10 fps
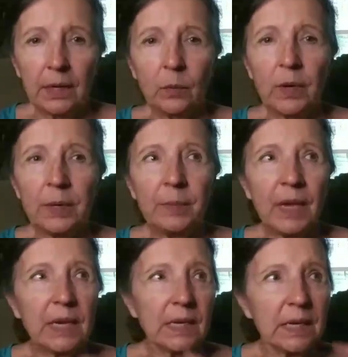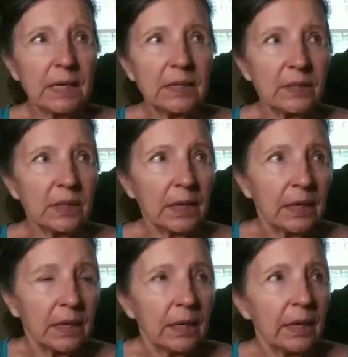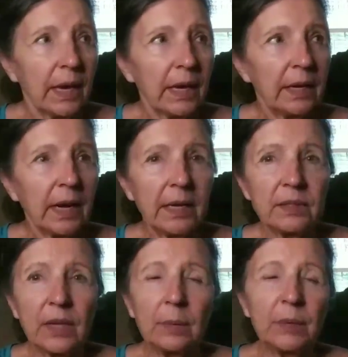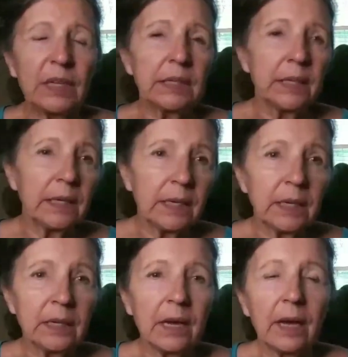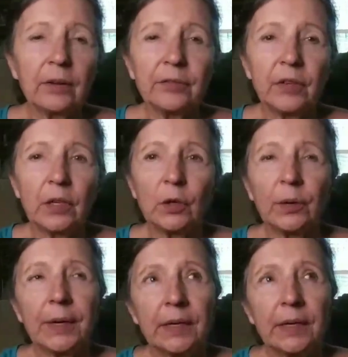I want to make it easy. And as I'm cleaning, I'll figure